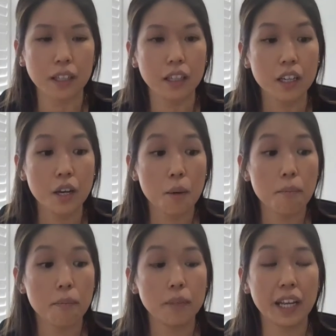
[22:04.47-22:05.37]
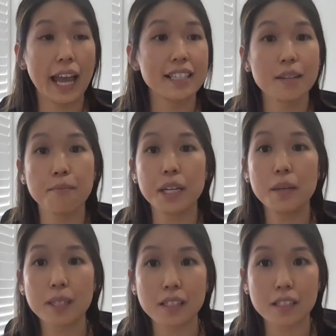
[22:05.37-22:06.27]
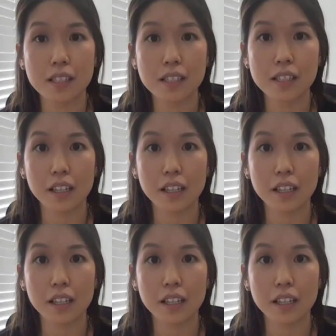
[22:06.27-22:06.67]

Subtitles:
but the SMB businesses.